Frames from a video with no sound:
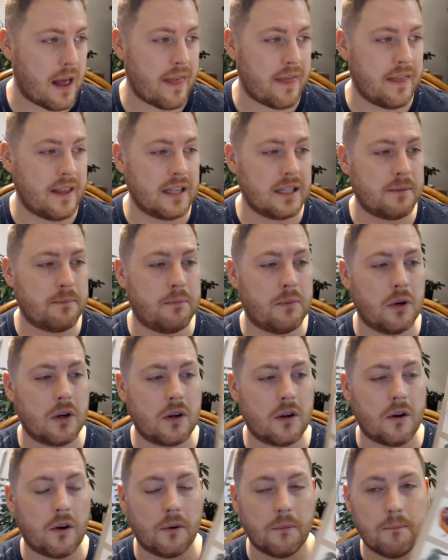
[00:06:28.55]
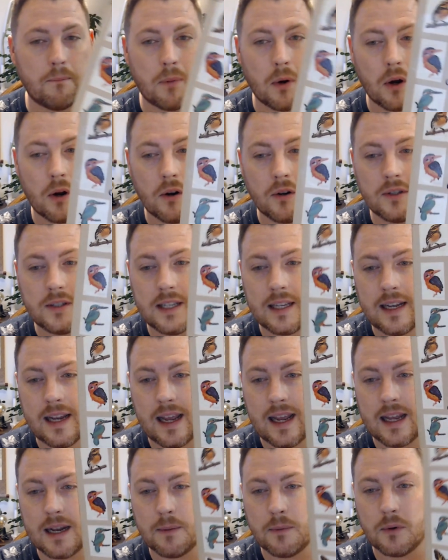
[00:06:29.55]
this book called Birds and
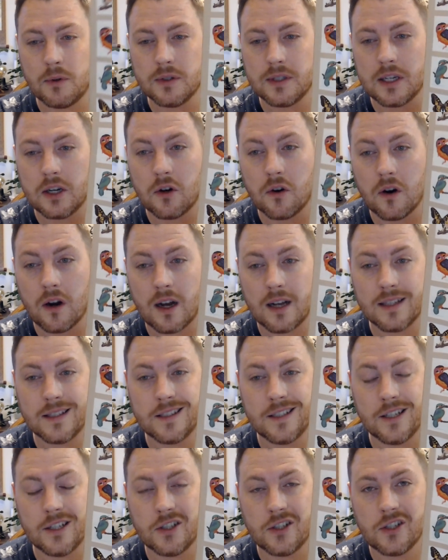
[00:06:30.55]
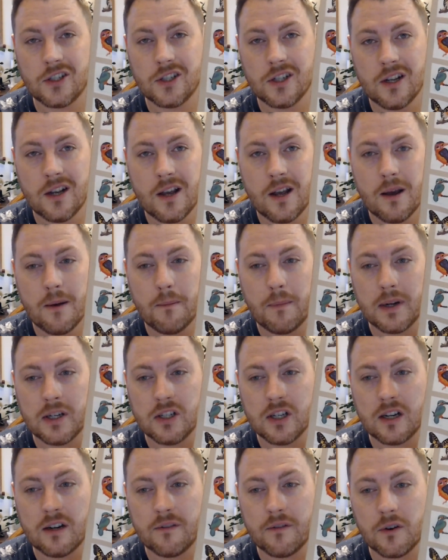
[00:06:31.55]
Animals in Cross Stitch by
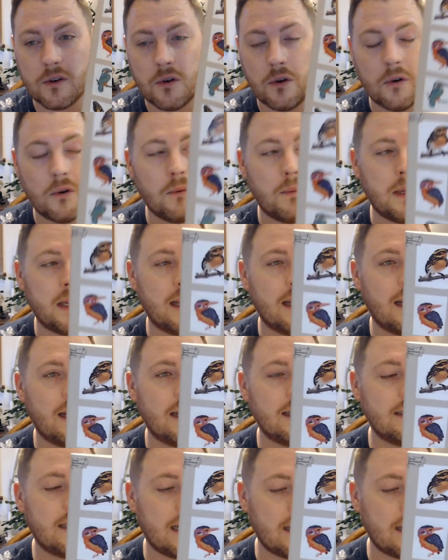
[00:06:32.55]
Jennifer Colby. It is a